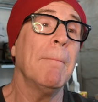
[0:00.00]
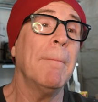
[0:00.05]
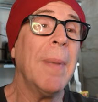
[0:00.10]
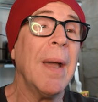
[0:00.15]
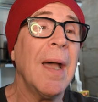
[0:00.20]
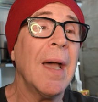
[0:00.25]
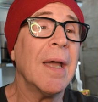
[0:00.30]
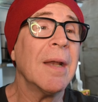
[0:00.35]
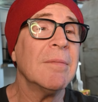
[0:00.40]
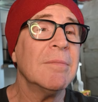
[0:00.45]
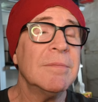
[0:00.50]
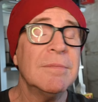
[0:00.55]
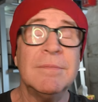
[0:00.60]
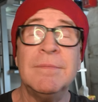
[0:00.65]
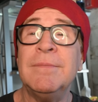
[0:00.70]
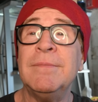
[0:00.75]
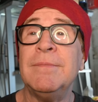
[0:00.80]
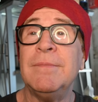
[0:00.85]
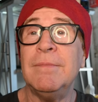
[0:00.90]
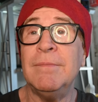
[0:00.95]
But
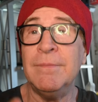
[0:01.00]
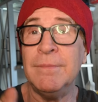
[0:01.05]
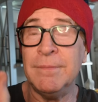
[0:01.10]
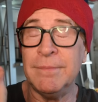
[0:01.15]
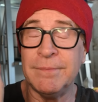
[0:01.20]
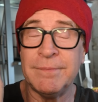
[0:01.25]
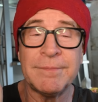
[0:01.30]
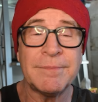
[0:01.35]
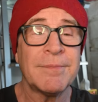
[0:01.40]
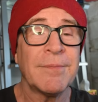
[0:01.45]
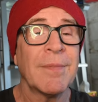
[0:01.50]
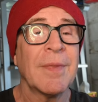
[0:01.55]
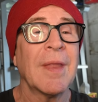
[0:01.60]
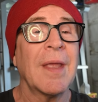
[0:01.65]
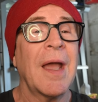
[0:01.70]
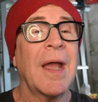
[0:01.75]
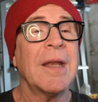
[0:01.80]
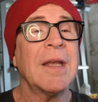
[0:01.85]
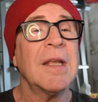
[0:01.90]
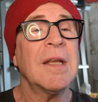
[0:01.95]

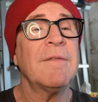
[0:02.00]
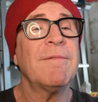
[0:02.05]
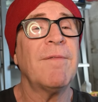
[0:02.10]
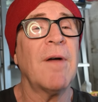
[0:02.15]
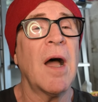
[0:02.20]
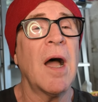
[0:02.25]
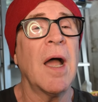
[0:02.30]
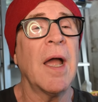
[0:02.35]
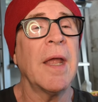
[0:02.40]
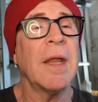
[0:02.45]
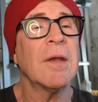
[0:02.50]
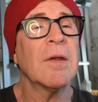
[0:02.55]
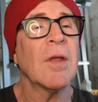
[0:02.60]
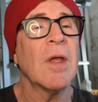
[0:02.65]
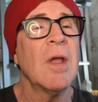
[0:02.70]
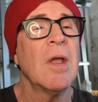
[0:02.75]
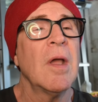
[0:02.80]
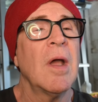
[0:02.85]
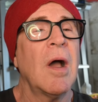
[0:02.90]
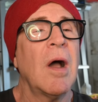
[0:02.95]
I did find
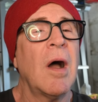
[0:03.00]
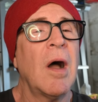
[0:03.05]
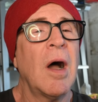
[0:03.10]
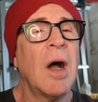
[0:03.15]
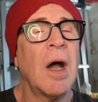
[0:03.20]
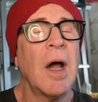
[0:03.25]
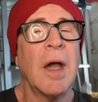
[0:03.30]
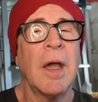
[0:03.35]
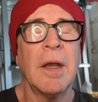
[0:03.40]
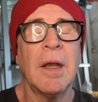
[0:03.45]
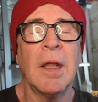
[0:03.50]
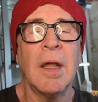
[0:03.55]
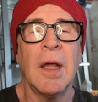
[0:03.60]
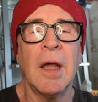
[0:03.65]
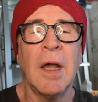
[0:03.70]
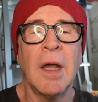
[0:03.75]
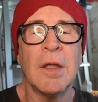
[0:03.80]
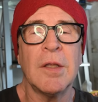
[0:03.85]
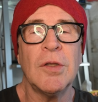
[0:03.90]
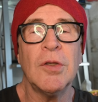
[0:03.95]
on
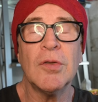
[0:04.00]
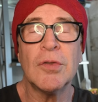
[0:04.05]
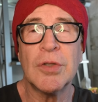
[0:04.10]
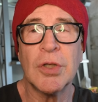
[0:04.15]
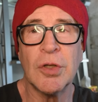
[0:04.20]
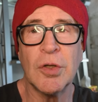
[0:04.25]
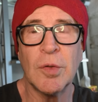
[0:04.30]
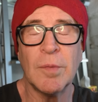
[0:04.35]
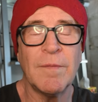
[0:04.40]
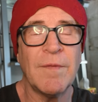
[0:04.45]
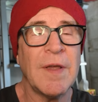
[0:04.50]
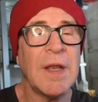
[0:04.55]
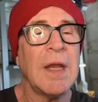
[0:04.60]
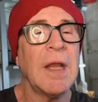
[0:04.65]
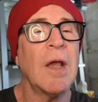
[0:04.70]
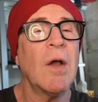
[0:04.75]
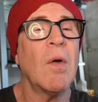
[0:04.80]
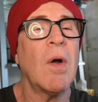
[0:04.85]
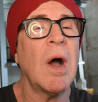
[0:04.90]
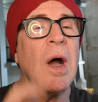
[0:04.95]
a YouTube
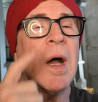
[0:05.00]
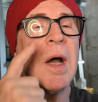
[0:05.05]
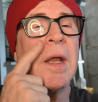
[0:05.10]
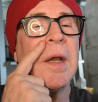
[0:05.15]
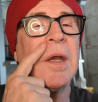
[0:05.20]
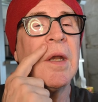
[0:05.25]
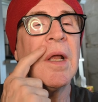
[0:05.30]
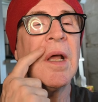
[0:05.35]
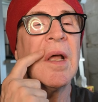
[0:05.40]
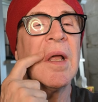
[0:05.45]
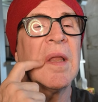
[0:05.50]
video on